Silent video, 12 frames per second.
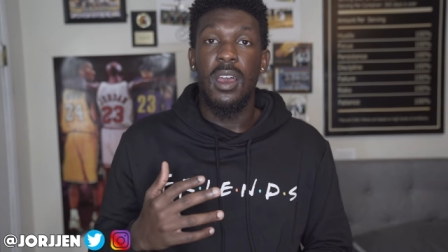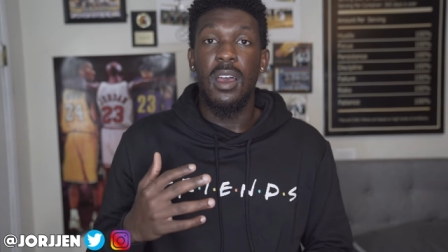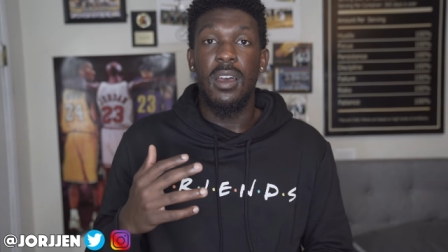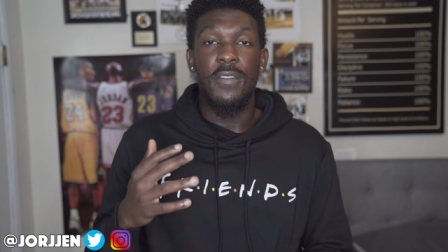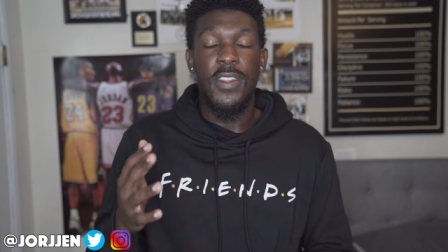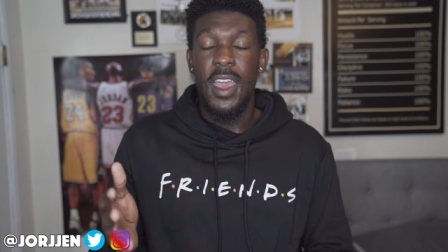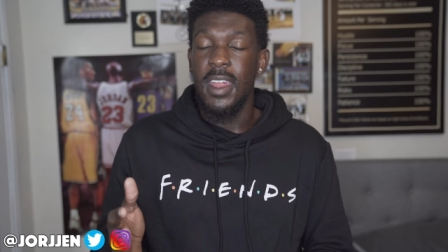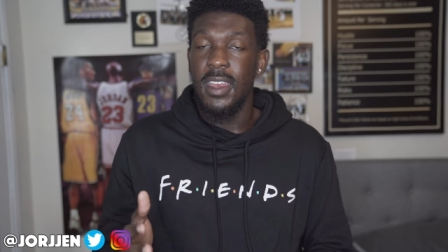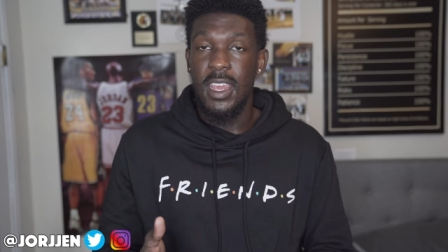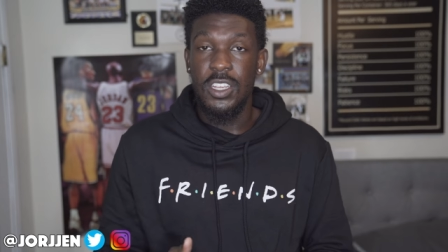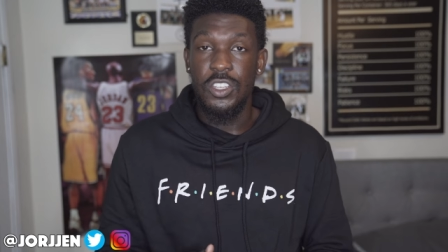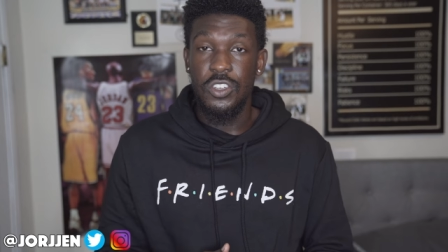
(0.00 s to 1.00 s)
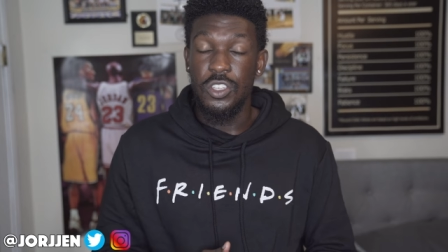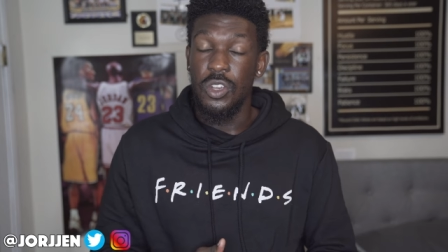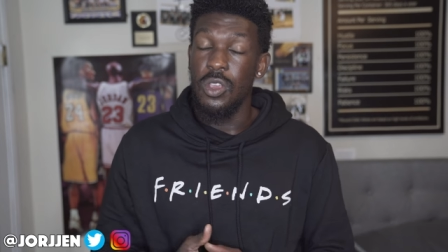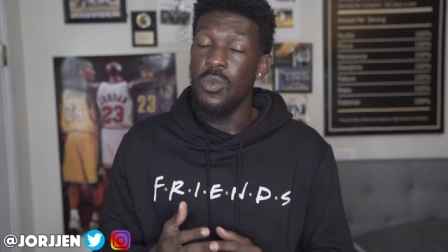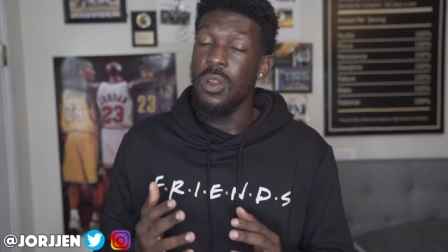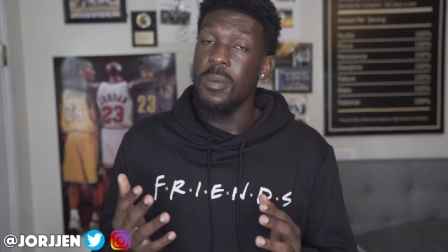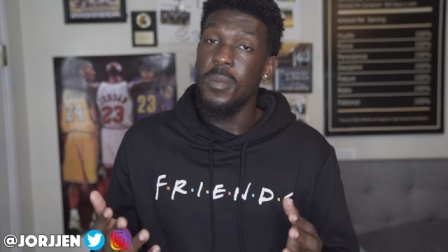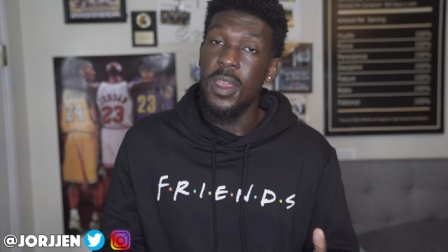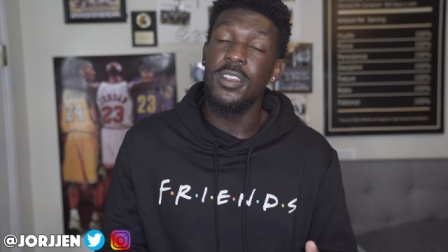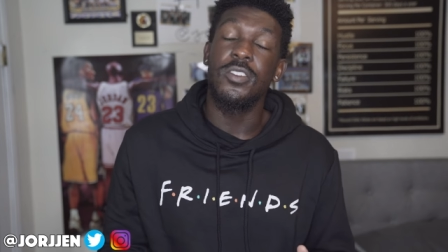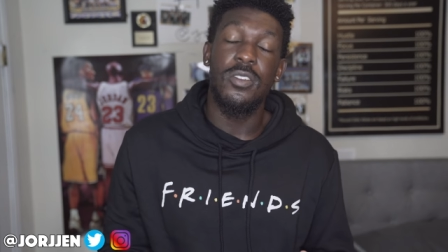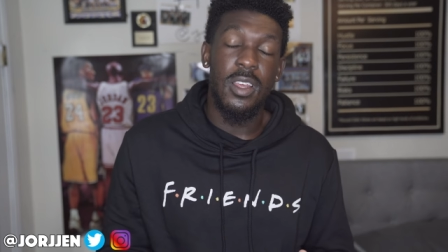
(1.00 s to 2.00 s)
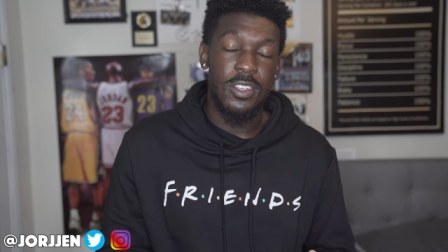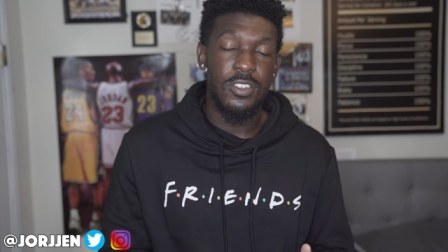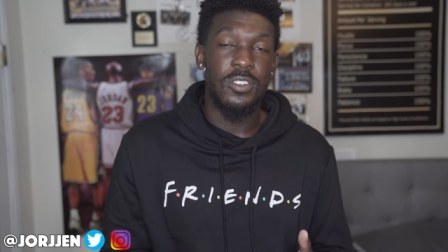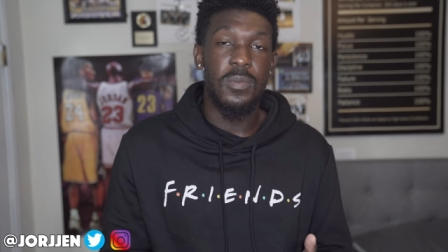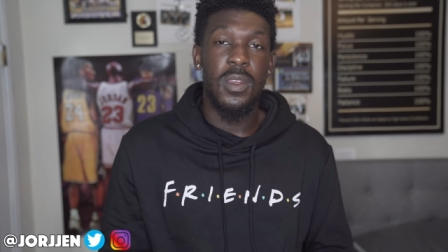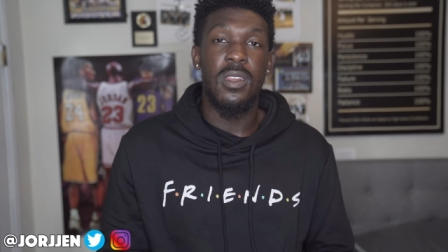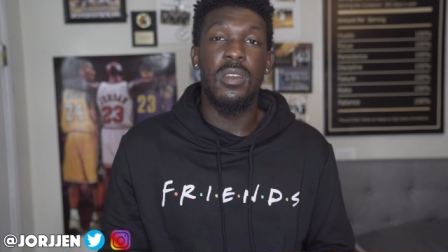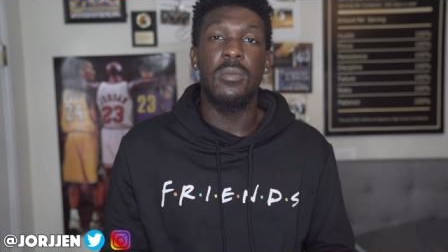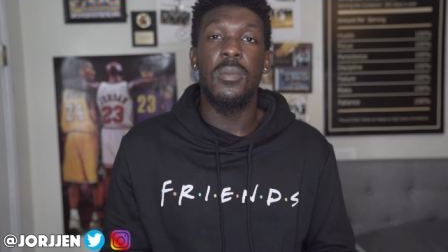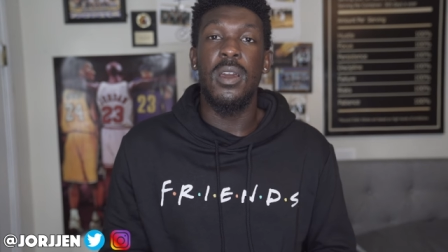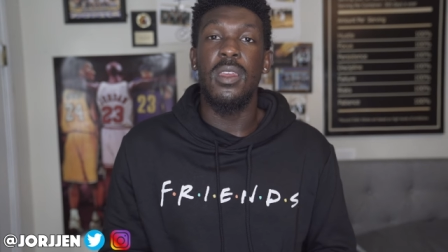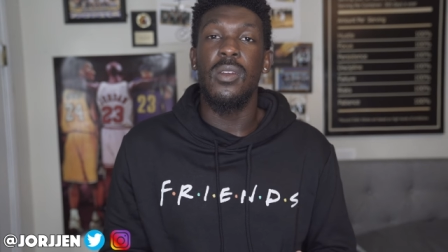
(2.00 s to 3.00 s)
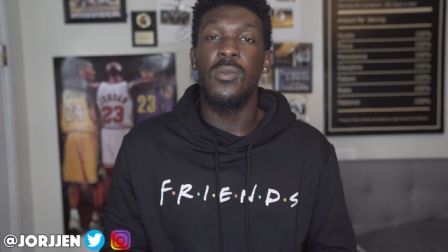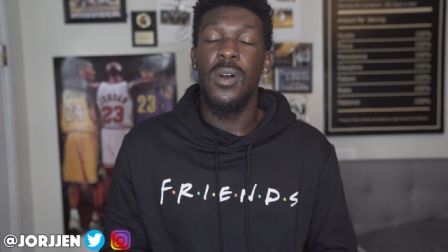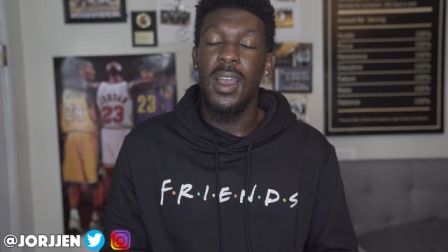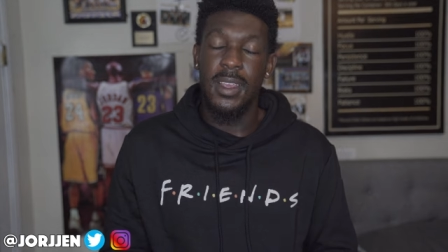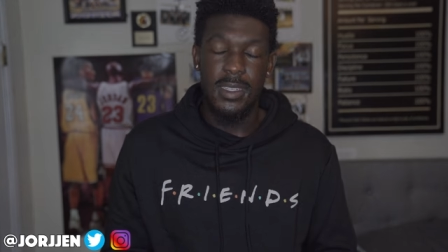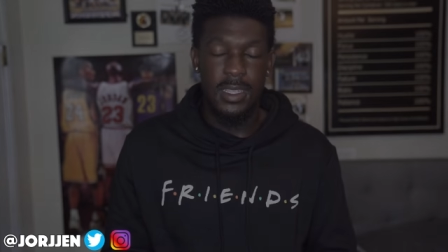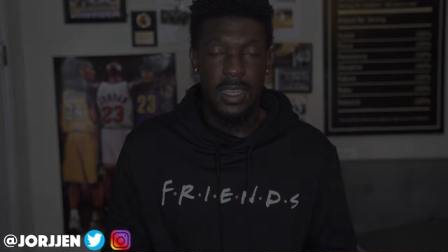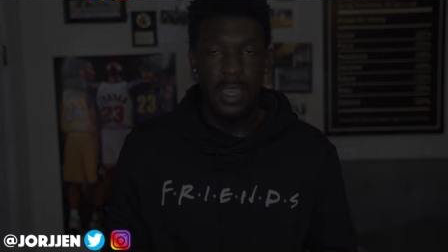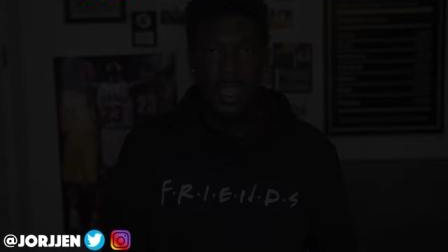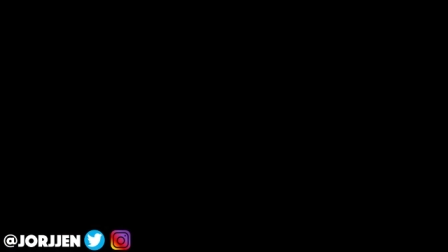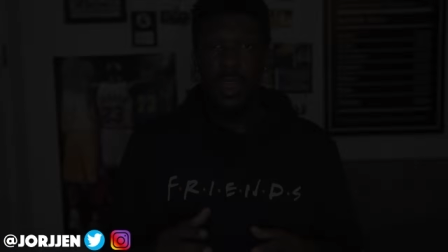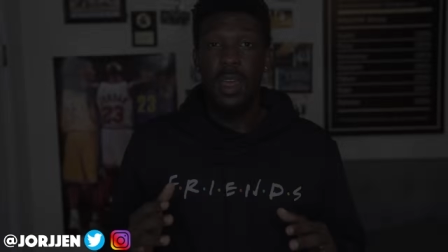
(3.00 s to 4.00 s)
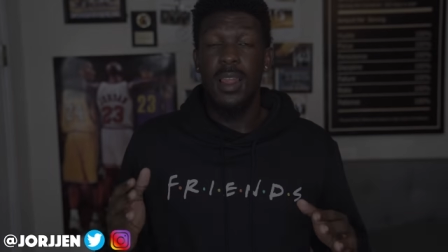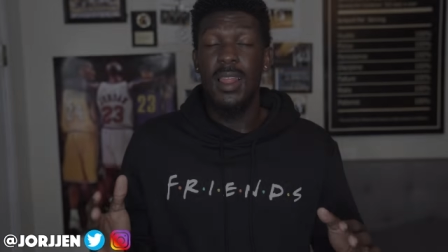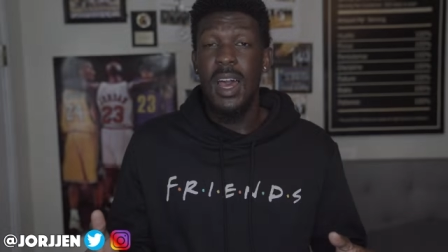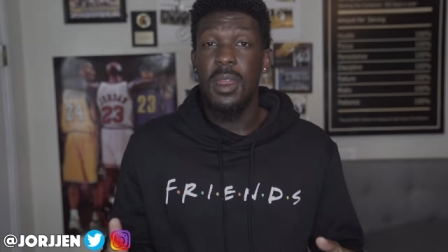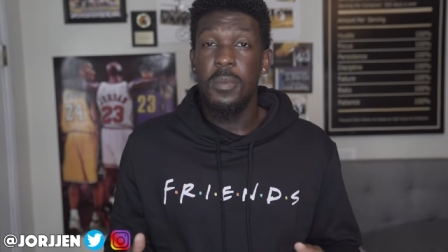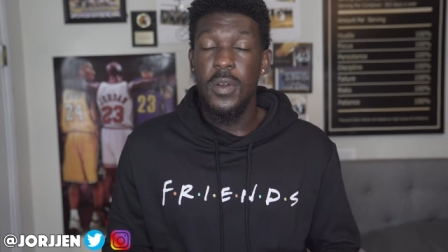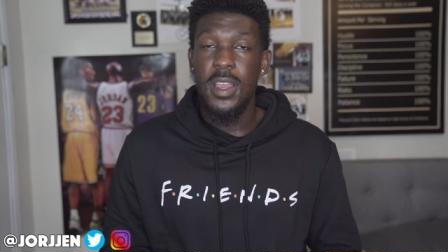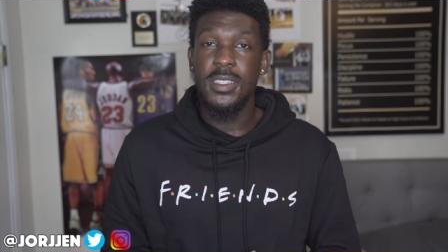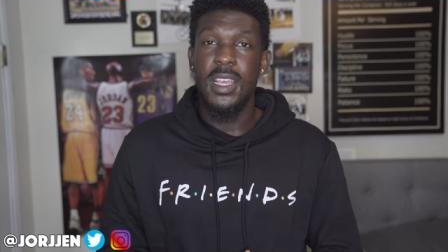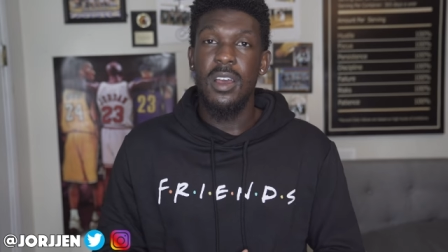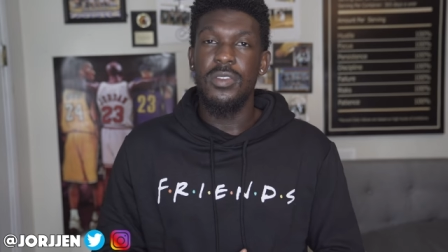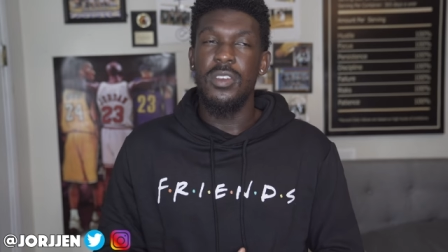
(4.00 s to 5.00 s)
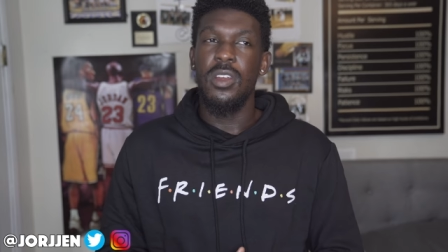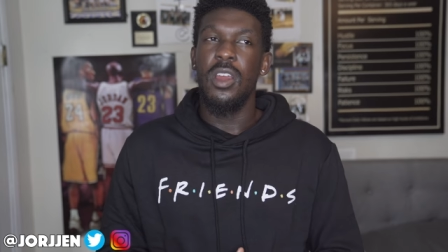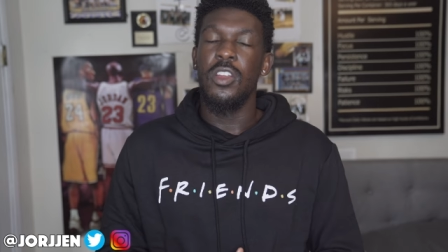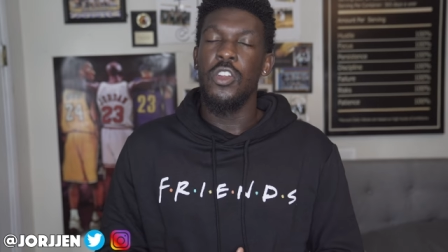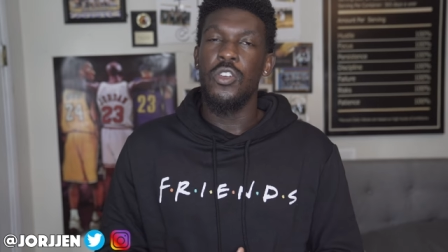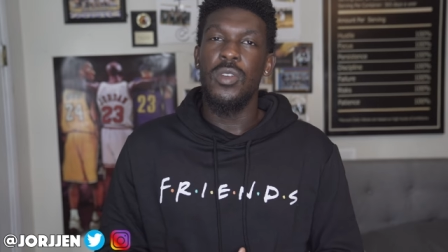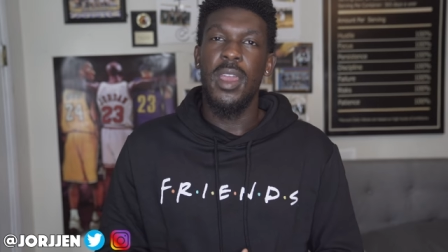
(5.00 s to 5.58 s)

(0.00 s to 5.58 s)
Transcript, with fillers: of that nature. So you want to make sure that you're spending your money wisely. A lot of brands out there, I know you